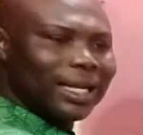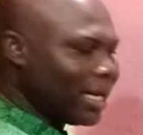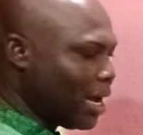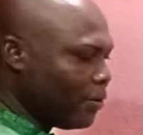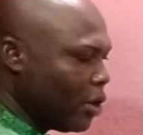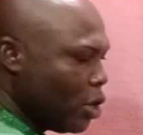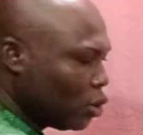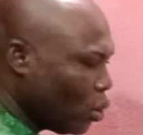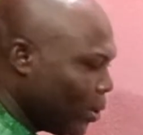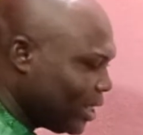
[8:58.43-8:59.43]
now. So
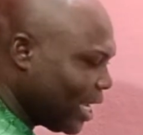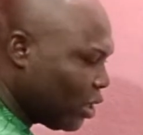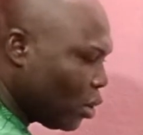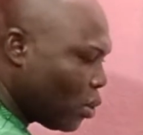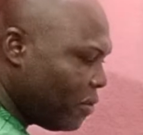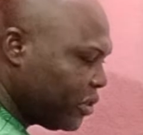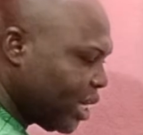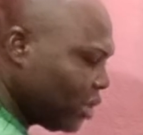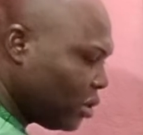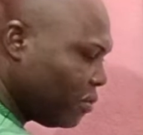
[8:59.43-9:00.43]
we take the
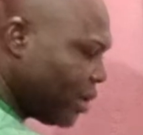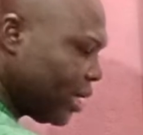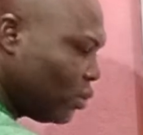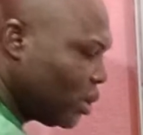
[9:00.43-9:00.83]
coefficient of x, which